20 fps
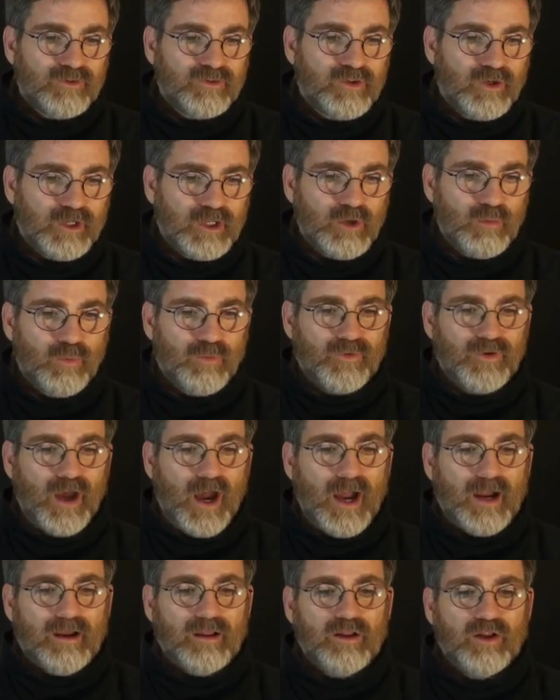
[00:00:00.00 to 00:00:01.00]
Turkey will
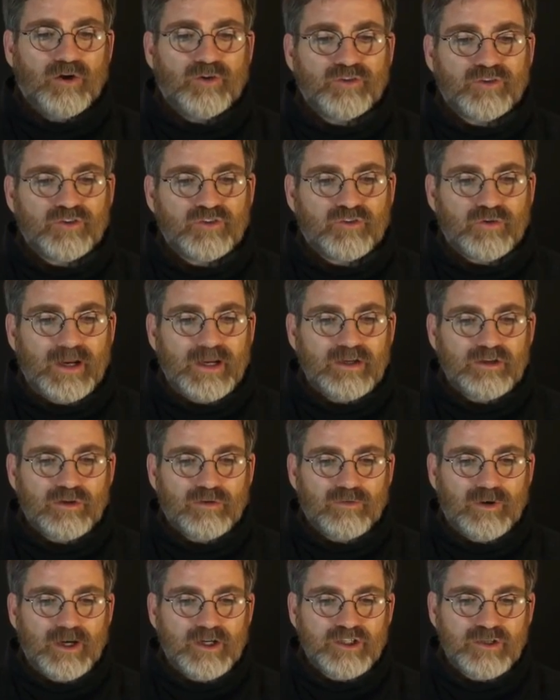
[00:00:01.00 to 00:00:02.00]
not close the strait
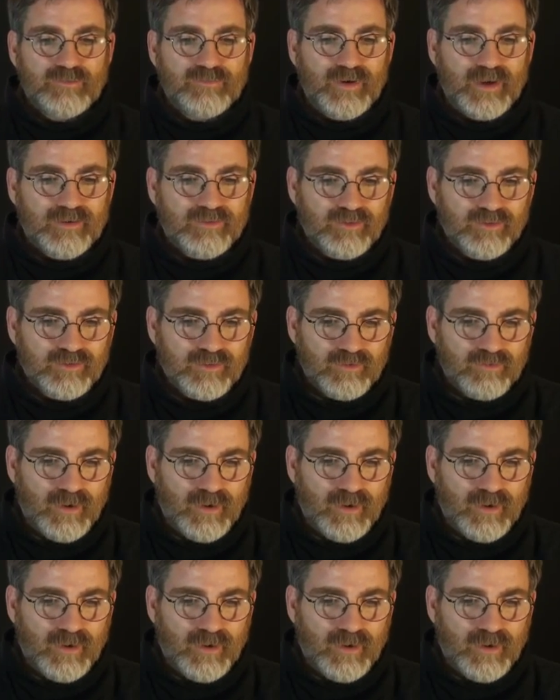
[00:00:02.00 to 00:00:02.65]
to Russian vessels